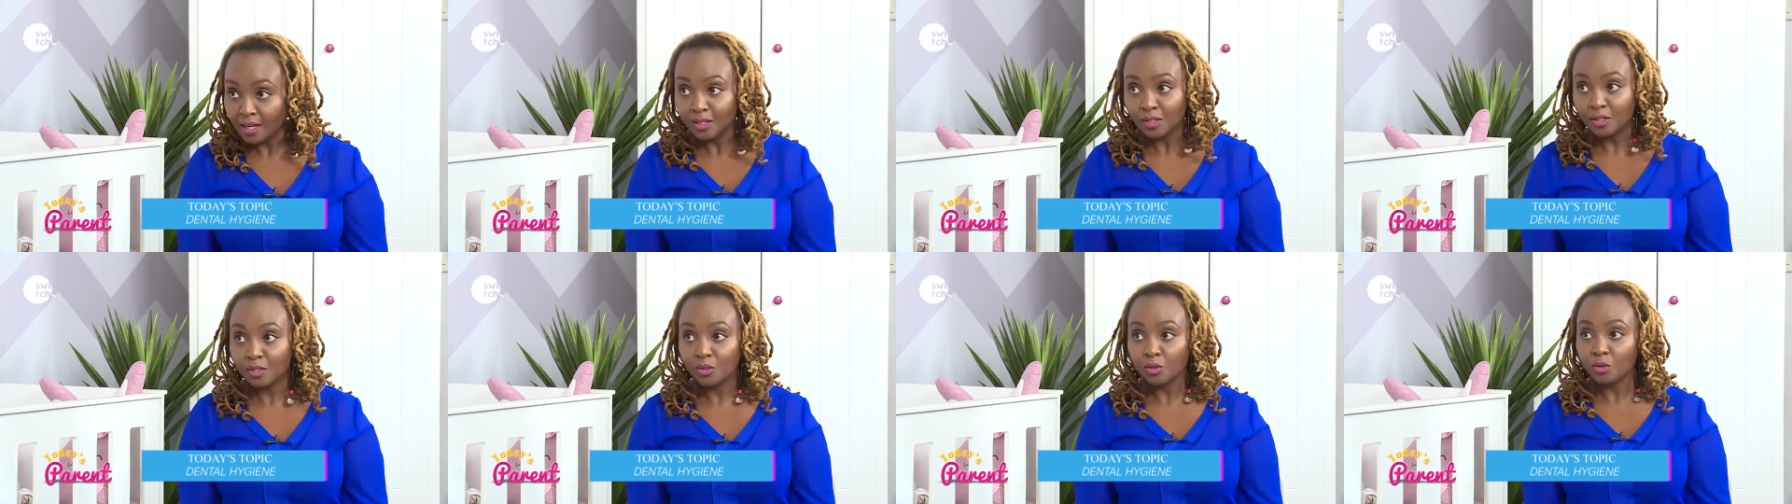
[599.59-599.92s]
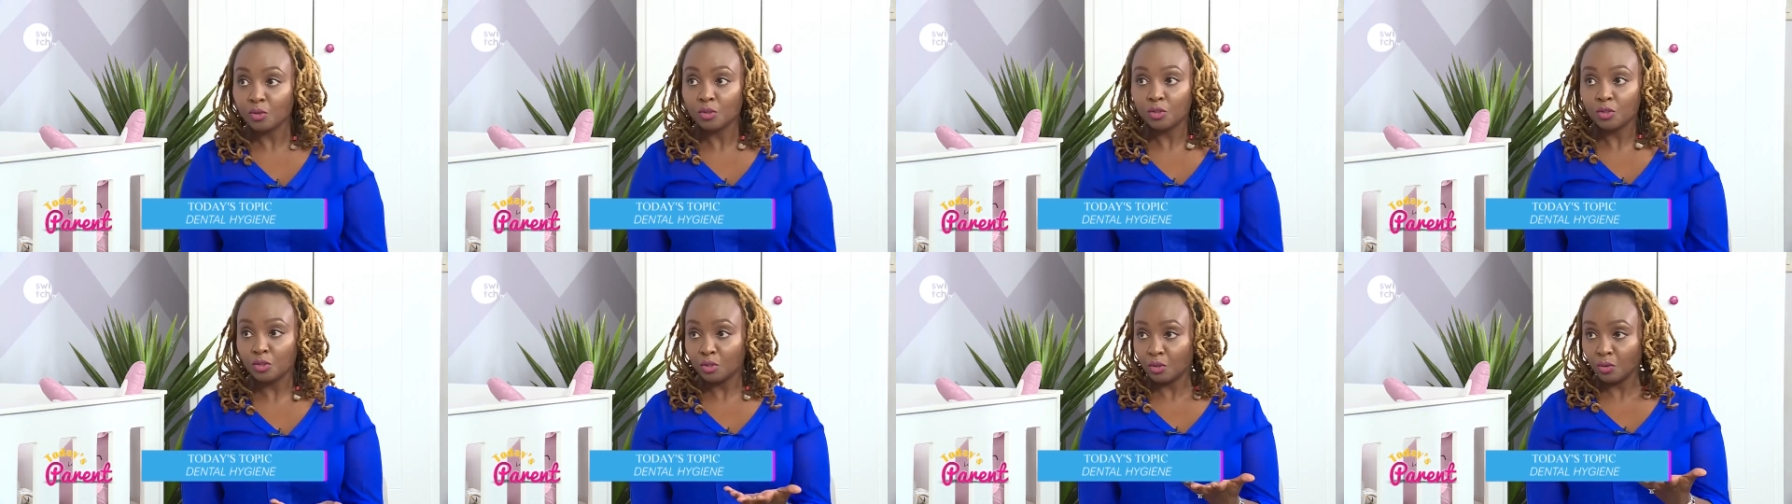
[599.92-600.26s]
So
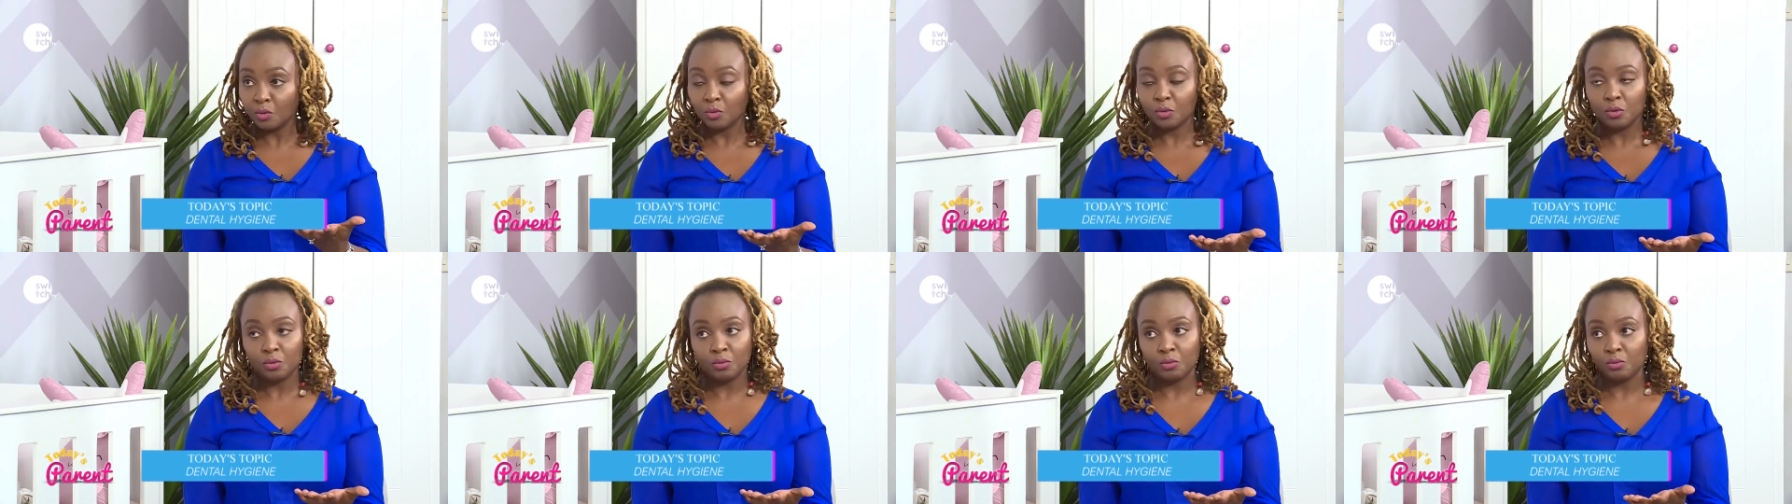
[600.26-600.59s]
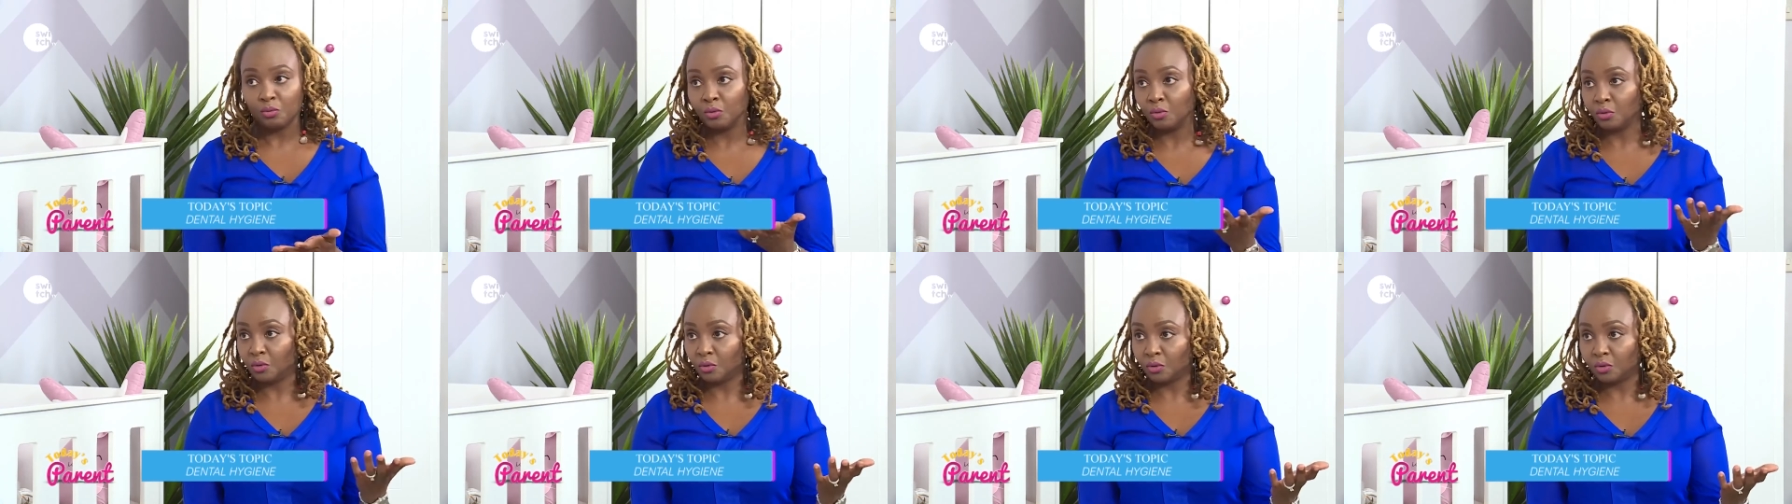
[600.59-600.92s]
you know you
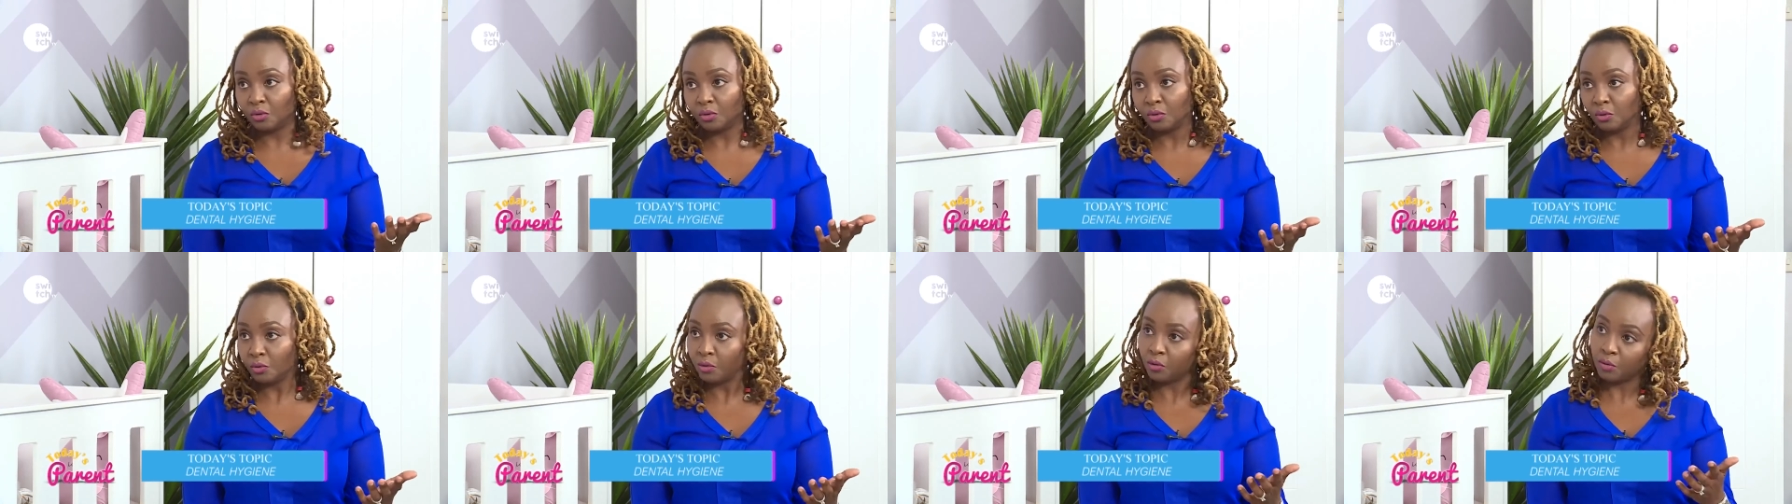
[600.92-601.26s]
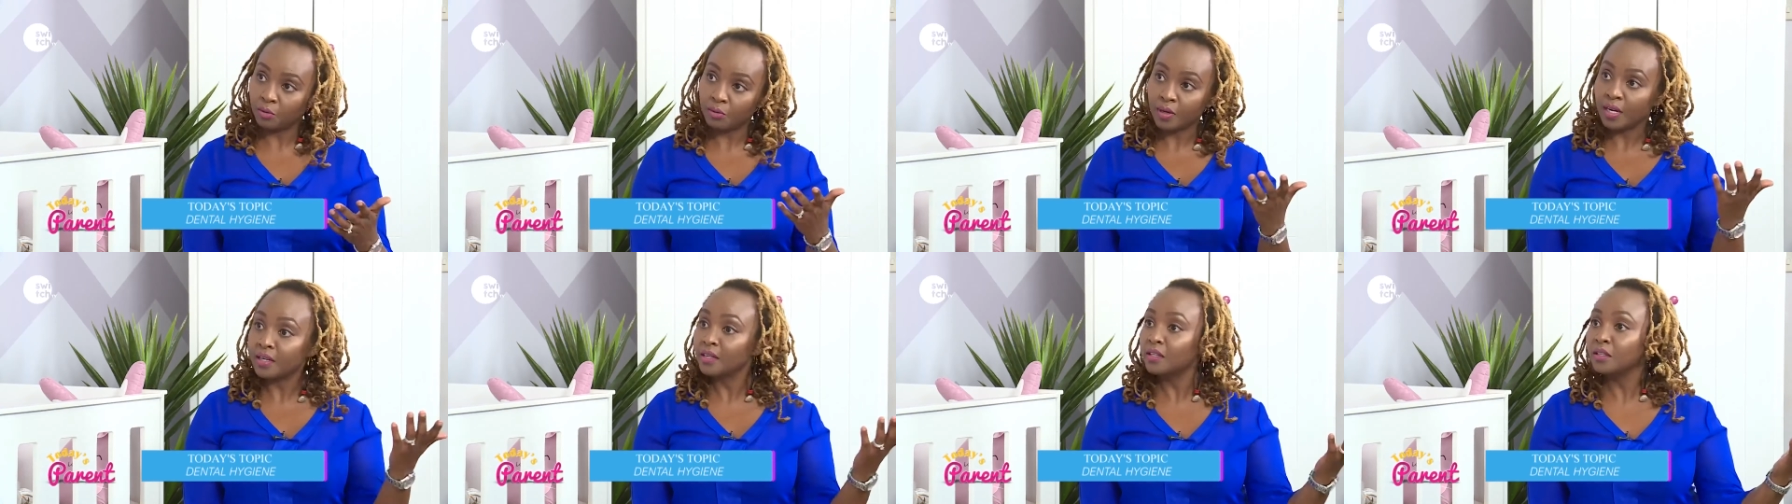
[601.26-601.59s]
you you you're
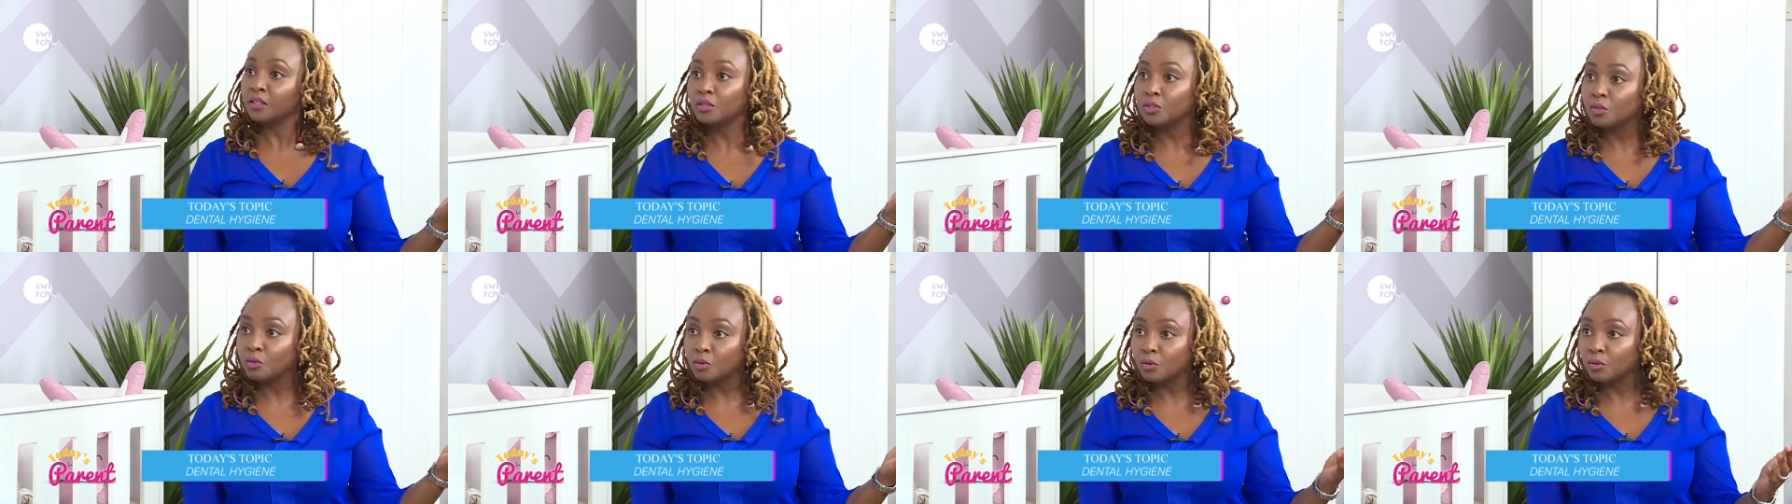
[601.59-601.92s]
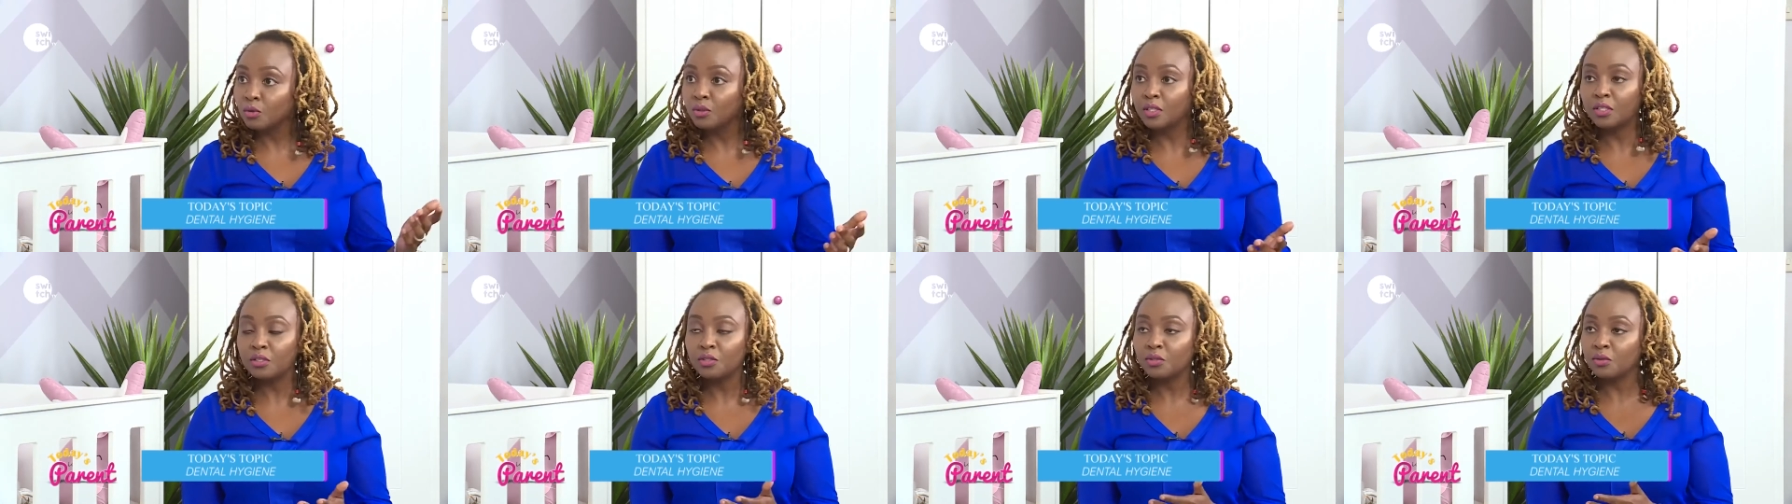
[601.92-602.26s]
running in
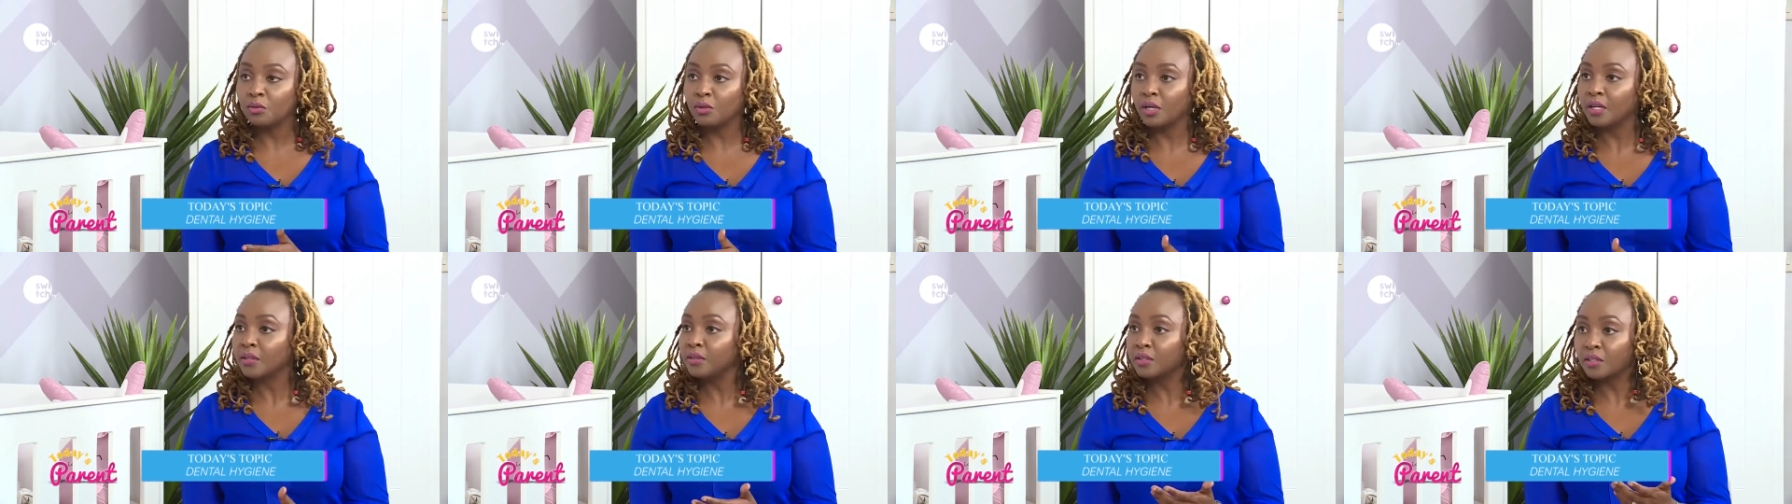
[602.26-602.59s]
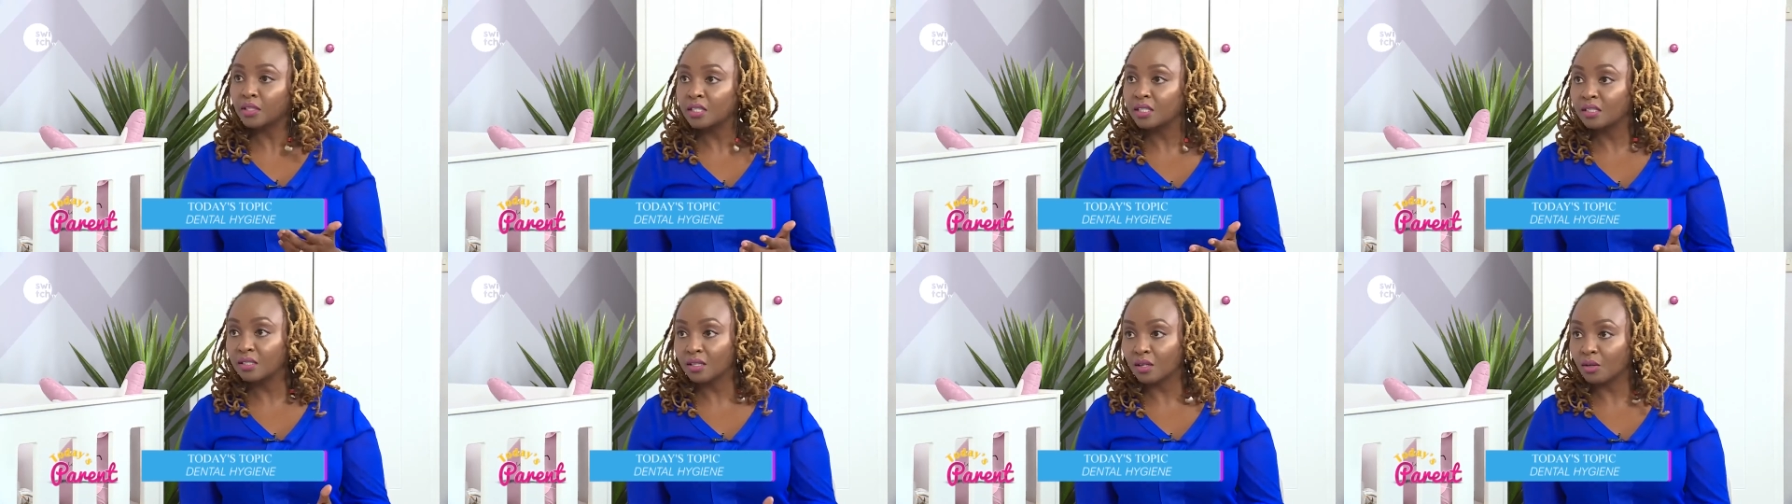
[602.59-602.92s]
school and your other
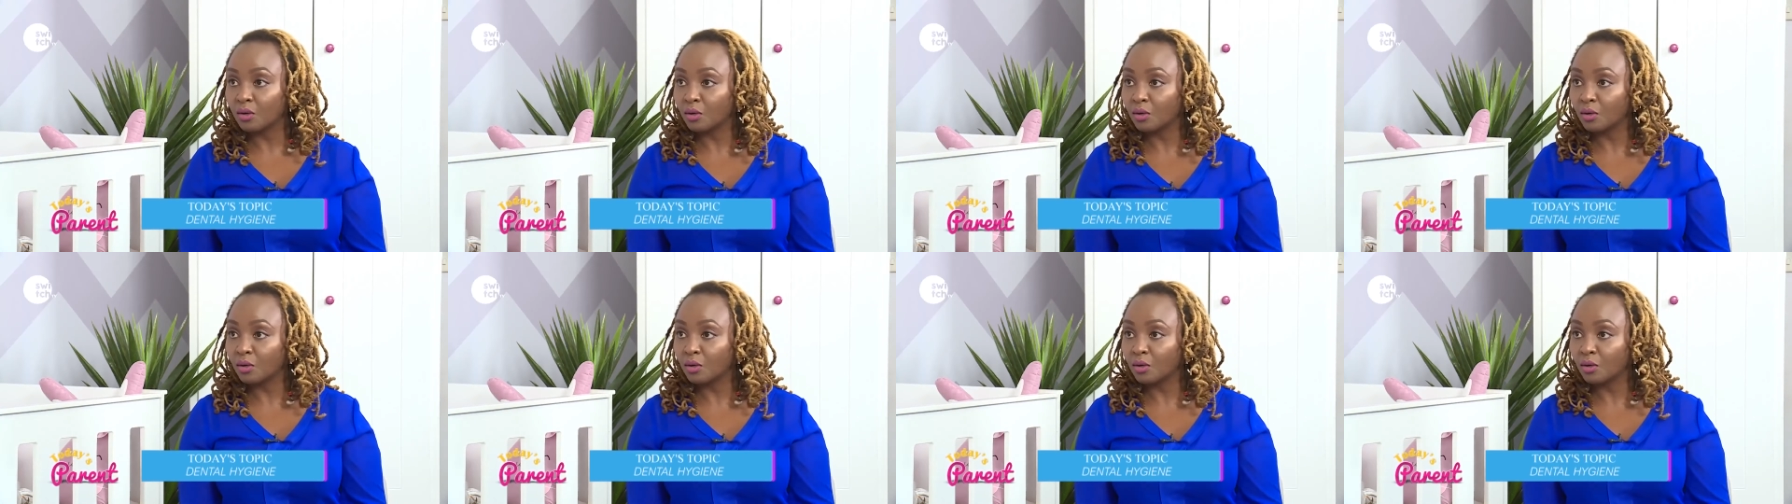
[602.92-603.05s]
kids are